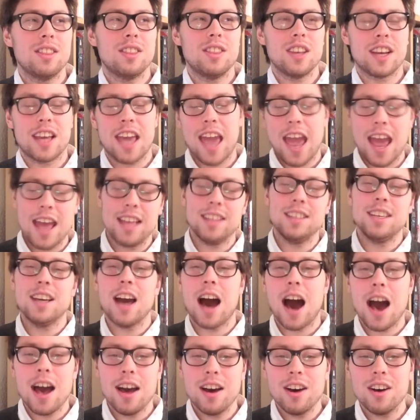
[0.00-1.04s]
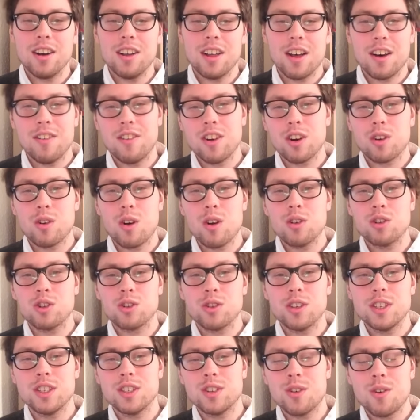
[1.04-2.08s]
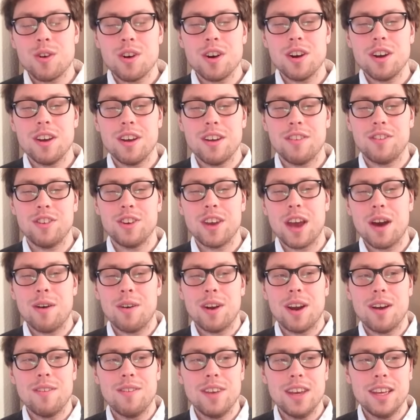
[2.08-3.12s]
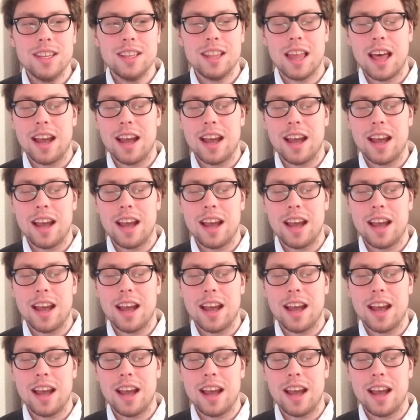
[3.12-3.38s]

the candy aisle of a grocery store, if you get what I mean.